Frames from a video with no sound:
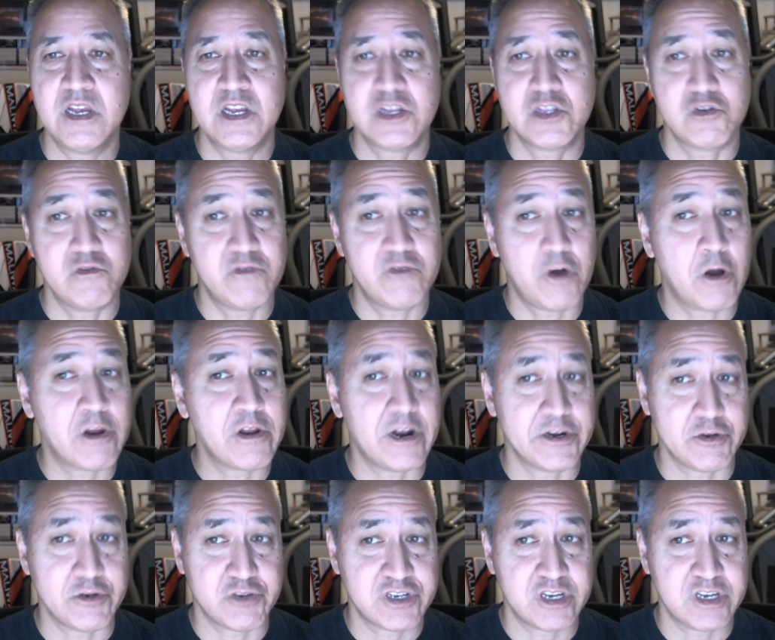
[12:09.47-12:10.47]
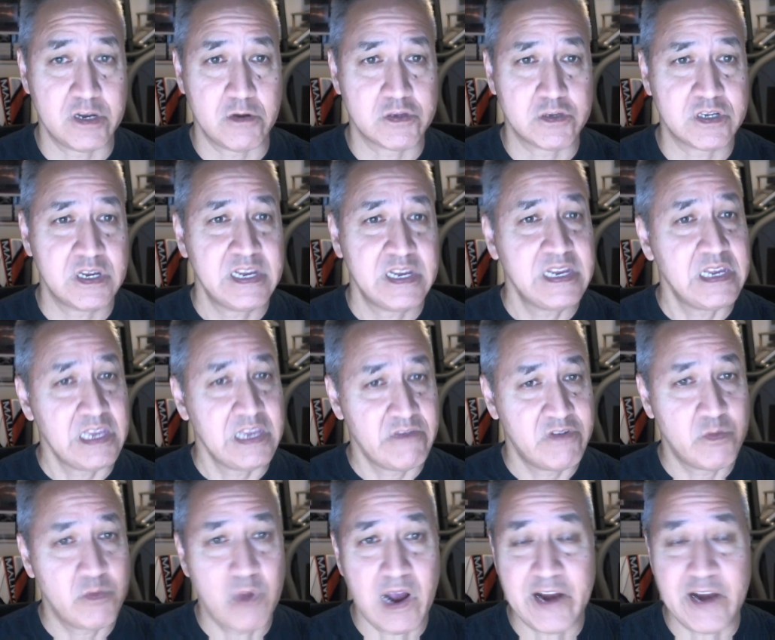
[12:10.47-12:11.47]
to Vault Hunter skills,
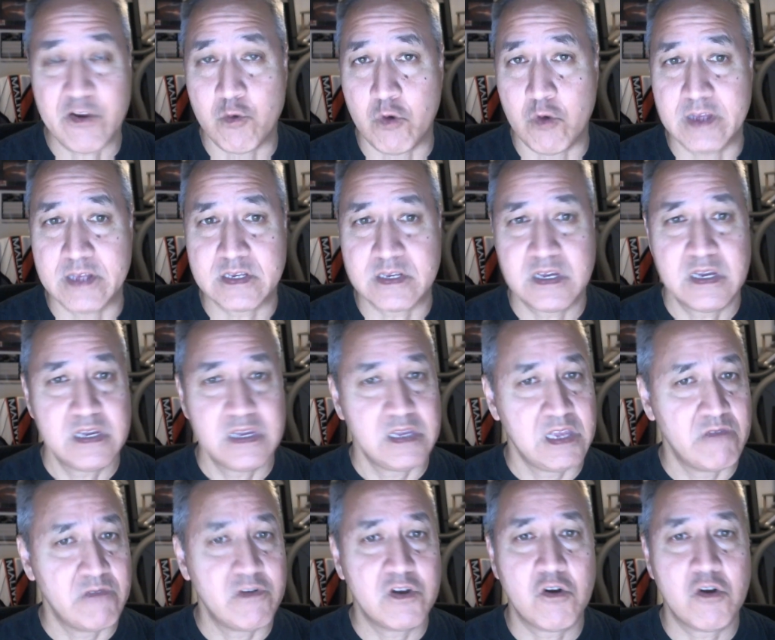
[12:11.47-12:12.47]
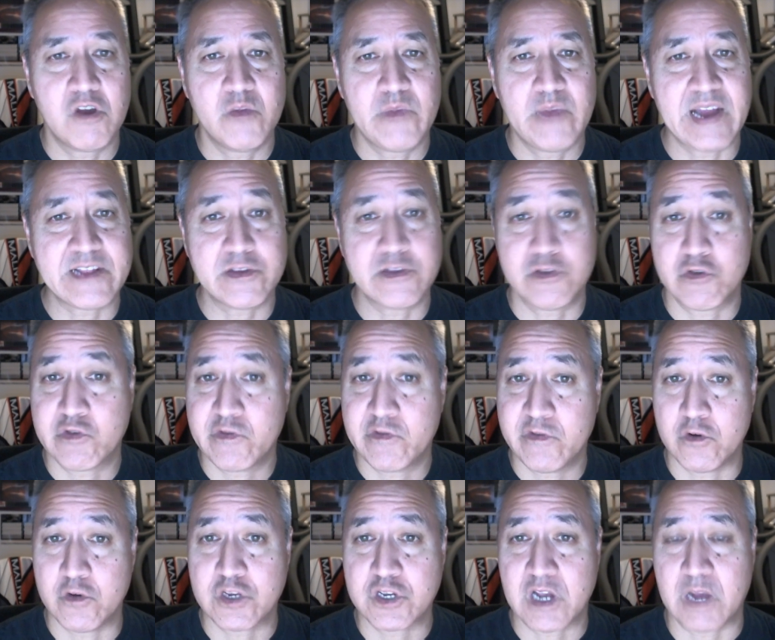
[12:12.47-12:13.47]
even minor ones, even going back to those
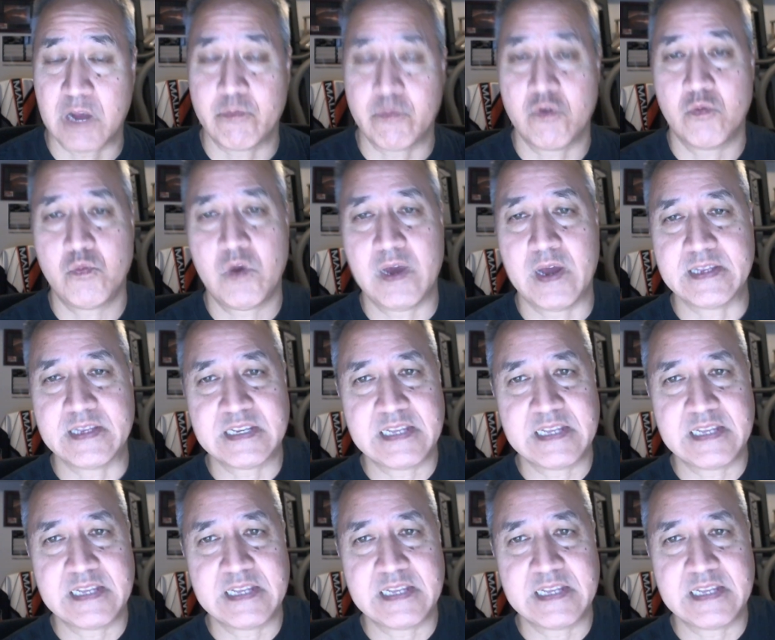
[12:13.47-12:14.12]
first couple months.